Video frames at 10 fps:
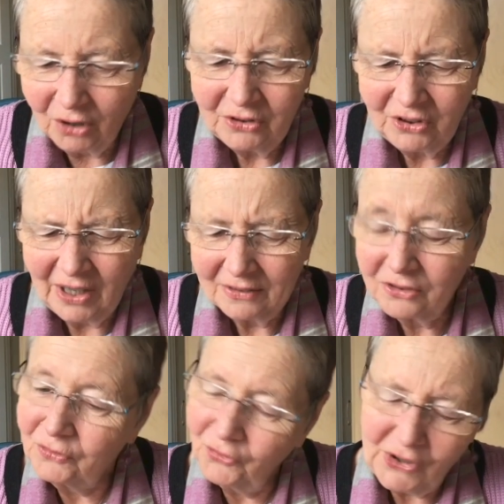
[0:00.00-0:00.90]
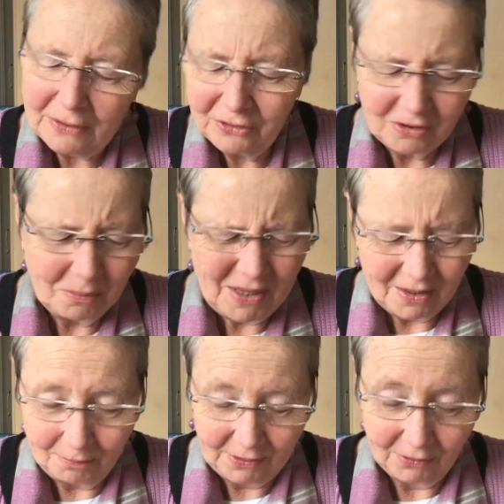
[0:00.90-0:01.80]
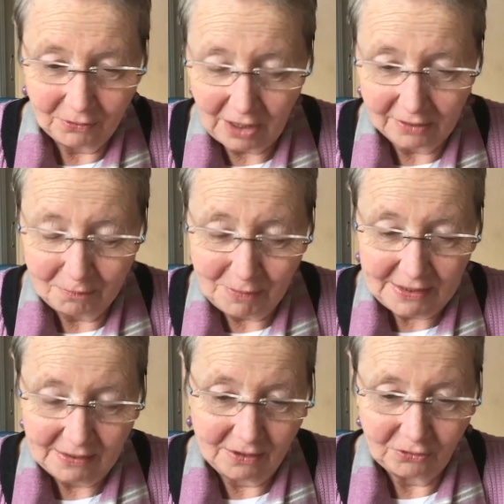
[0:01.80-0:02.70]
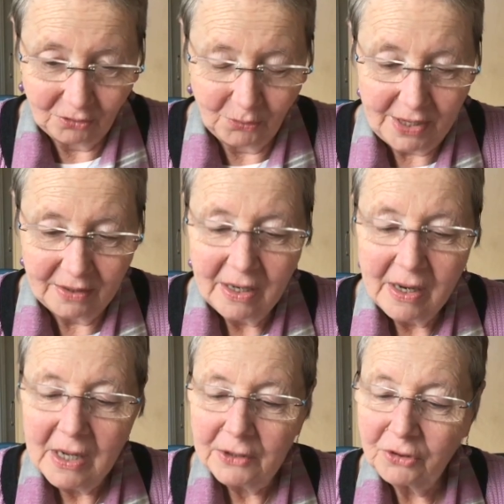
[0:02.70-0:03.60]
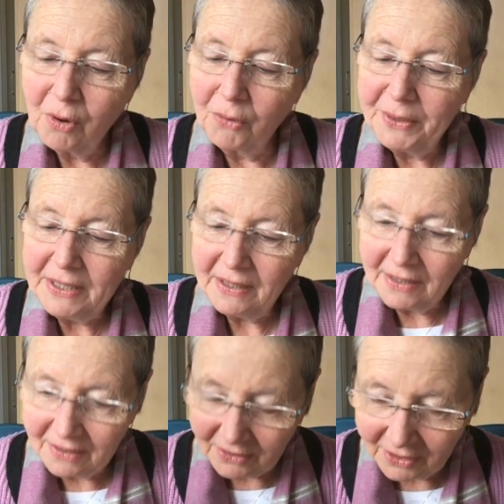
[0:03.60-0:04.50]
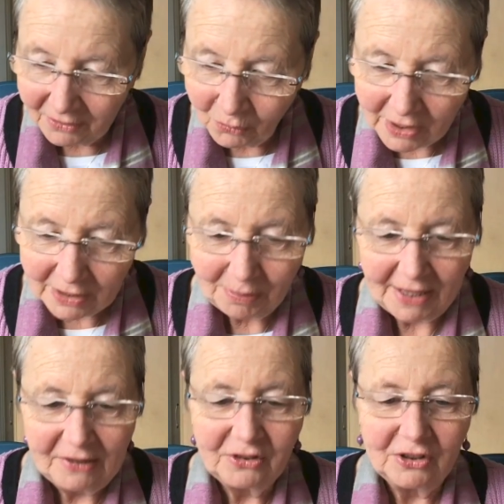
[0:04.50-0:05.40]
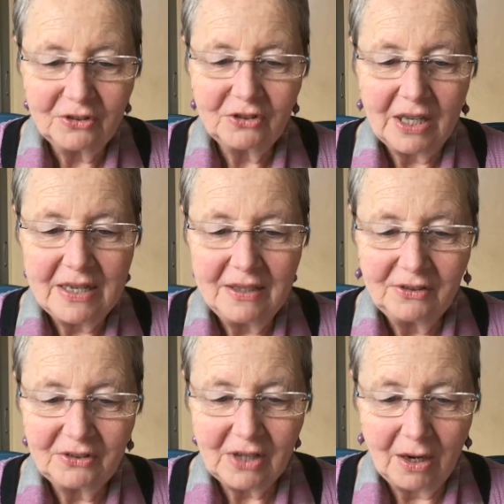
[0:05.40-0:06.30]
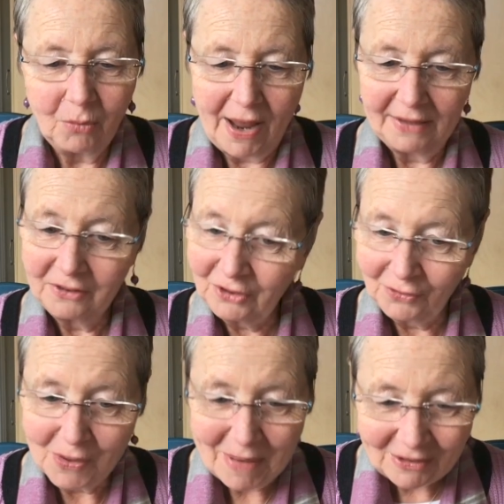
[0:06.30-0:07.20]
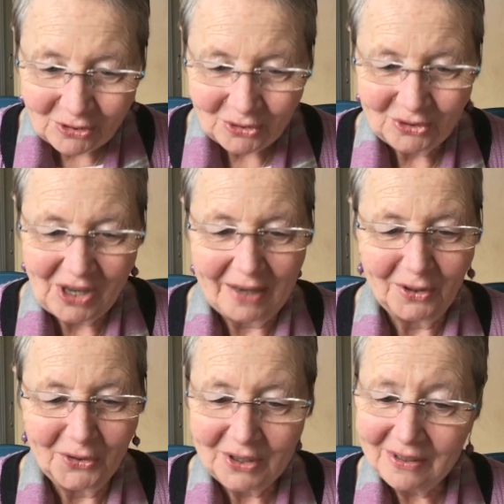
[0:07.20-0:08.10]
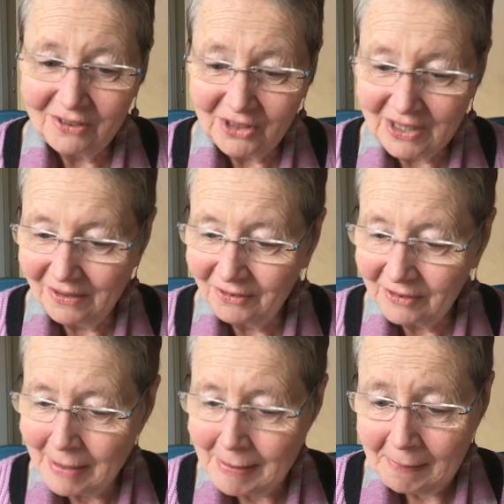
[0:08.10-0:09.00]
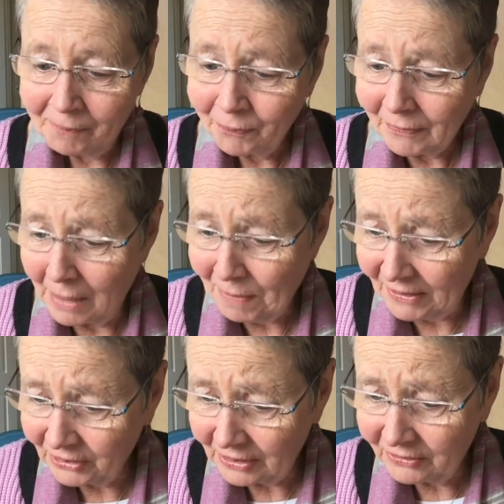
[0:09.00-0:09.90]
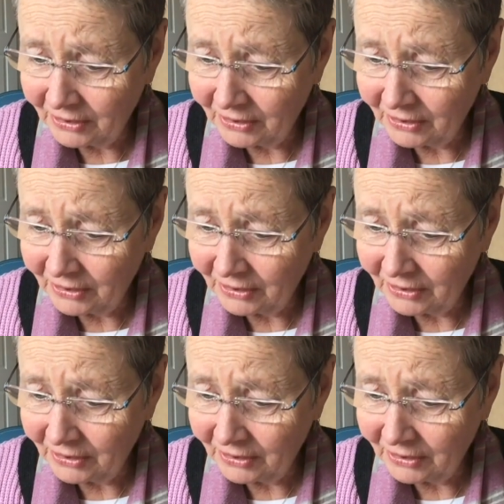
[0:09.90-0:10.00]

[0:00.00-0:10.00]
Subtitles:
context feels to me a bit kind of meaningless or weird. So what we need in workplaces is awareness of the menstrual cycle, that this is a basic